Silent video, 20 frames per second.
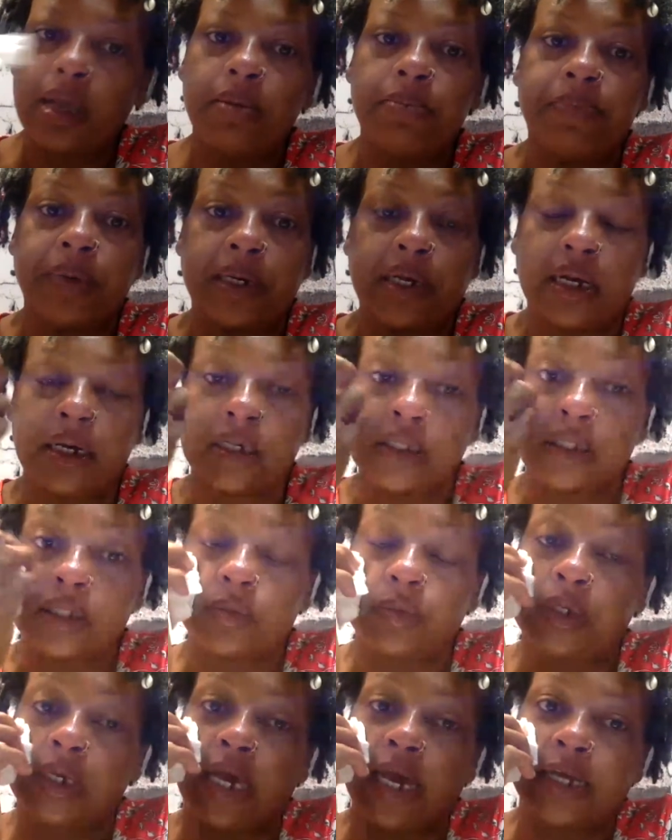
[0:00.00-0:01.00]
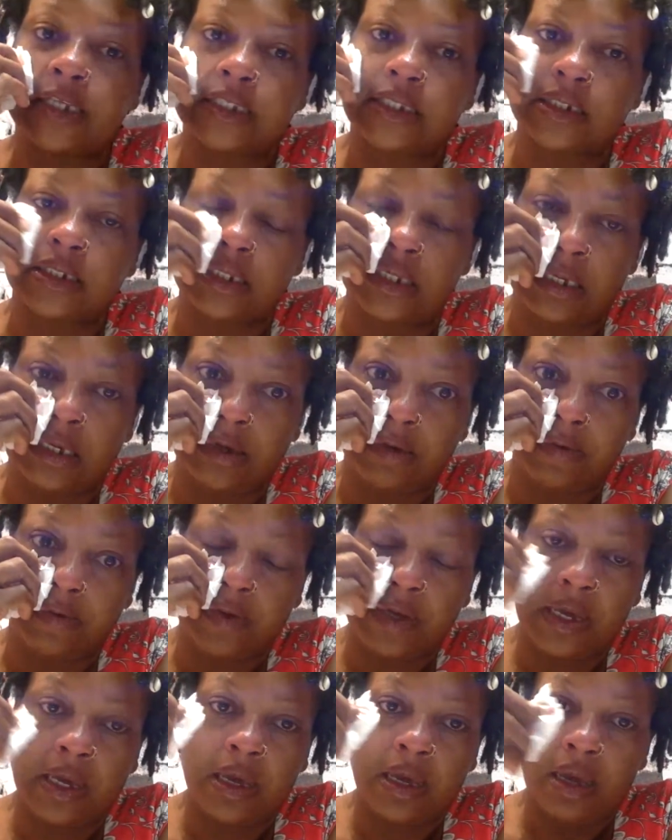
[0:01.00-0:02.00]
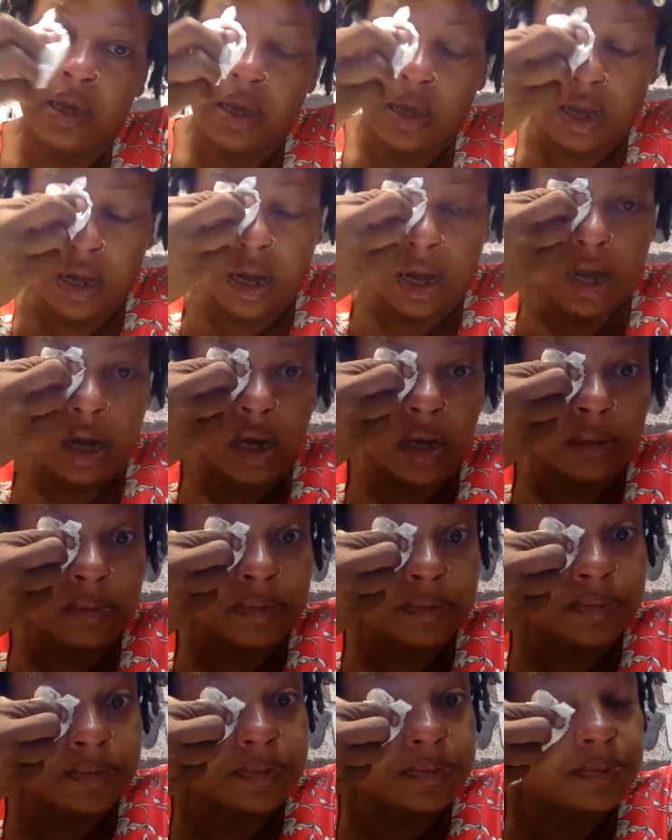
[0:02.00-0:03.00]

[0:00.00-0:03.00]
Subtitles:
because we had to leave. Um,